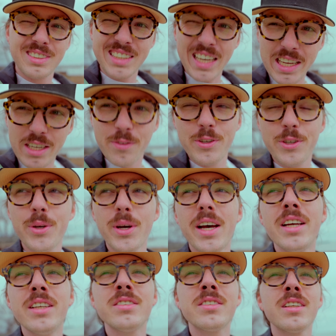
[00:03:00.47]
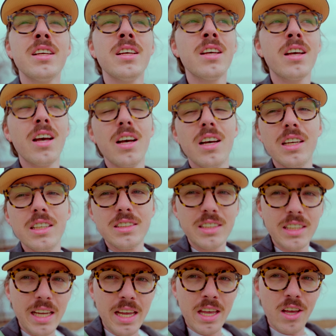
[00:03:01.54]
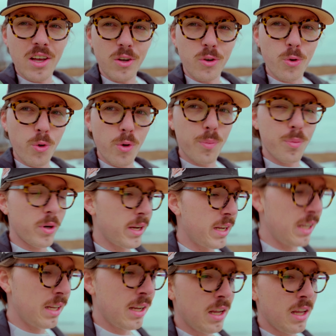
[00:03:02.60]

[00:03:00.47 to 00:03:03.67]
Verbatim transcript: 10 of you guys uh, to get a cool print